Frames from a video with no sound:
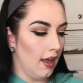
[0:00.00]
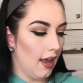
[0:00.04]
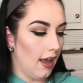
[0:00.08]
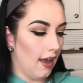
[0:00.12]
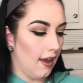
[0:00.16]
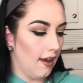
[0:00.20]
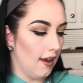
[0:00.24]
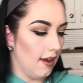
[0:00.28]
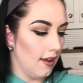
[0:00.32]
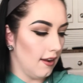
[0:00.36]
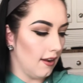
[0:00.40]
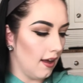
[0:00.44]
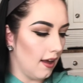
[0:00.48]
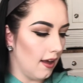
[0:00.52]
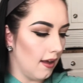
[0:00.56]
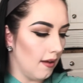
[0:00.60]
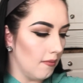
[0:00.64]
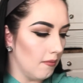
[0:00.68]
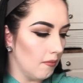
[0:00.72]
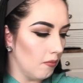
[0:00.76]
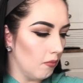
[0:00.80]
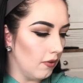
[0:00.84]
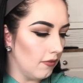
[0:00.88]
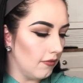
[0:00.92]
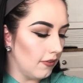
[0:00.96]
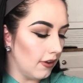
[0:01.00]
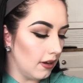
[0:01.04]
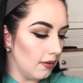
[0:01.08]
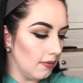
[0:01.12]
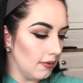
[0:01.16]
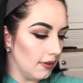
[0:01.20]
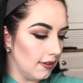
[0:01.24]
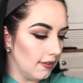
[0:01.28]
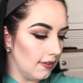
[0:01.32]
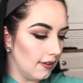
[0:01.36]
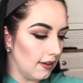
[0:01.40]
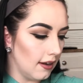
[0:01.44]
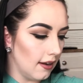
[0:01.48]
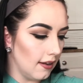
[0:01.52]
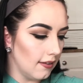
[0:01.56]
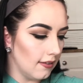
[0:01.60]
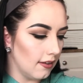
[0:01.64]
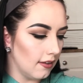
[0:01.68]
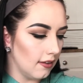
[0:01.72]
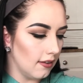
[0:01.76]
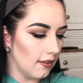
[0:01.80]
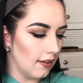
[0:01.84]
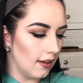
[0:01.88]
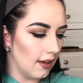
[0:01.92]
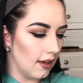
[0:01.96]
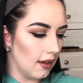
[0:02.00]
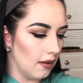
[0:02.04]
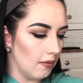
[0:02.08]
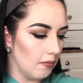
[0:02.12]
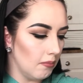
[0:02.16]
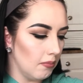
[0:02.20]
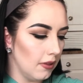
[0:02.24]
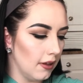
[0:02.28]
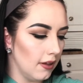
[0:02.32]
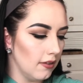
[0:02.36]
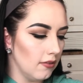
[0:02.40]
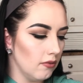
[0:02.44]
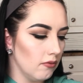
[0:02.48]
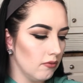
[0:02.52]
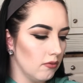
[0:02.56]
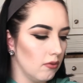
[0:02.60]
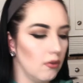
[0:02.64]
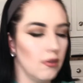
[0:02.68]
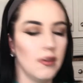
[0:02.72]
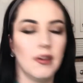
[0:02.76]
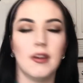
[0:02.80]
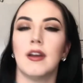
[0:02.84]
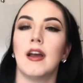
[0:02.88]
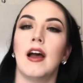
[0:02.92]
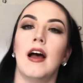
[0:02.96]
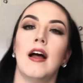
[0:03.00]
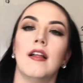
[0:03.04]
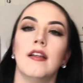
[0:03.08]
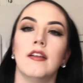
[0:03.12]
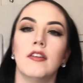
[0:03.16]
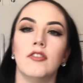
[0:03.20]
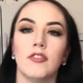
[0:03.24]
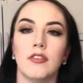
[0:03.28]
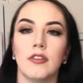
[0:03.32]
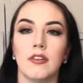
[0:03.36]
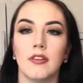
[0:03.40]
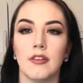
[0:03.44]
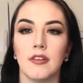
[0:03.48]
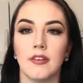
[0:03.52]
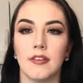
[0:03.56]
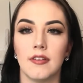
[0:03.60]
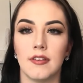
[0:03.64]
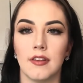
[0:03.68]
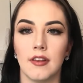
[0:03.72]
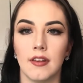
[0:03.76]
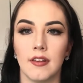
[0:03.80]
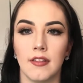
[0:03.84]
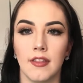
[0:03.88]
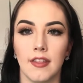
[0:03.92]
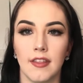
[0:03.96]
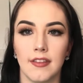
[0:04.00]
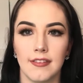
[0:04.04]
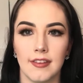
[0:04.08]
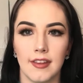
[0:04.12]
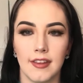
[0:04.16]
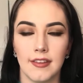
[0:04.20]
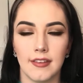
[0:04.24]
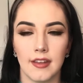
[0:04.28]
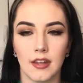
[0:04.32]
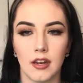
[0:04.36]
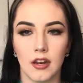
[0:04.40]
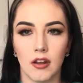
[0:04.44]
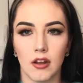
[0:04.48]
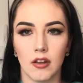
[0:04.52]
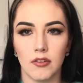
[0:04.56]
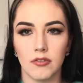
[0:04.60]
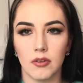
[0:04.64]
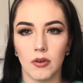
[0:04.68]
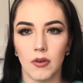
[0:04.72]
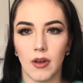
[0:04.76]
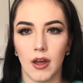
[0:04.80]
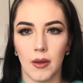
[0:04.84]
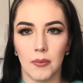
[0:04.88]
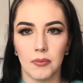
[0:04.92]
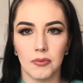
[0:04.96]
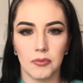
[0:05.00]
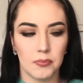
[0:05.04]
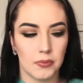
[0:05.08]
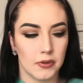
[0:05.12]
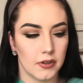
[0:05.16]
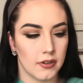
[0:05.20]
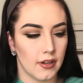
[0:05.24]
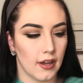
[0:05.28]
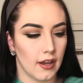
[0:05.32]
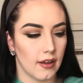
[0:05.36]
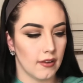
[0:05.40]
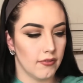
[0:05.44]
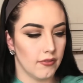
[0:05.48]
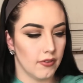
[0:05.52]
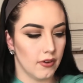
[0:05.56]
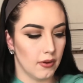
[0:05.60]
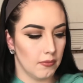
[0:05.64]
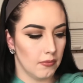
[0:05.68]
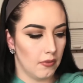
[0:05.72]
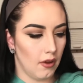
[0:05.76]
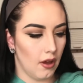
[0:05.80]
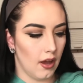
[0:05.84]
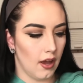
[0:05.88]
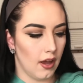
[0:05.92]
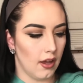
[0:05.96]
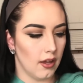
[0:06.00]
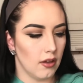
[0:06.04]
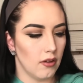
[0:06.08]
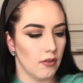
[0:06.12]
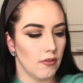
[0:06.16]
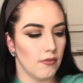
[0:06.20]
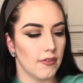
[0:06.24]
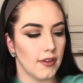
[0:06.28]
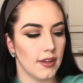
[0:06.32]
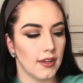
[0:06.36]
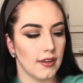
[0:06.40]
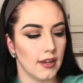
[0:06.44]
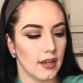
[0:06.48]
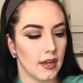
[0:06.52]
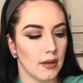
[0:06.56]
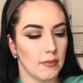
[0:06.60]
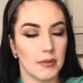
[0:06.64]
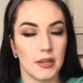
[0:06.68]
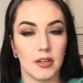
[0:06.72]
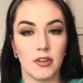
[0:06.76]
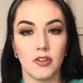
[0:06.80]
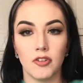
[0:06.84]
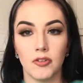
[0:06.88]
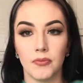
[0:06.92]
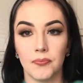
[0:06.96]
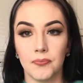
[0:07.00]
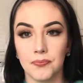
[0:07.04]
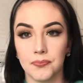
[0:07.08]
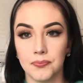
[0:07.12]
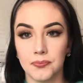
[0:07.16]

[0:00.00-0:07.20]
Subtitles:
And what vitamin C does is it plays a role in collagen synthesis, and it also helps protect from UV damage.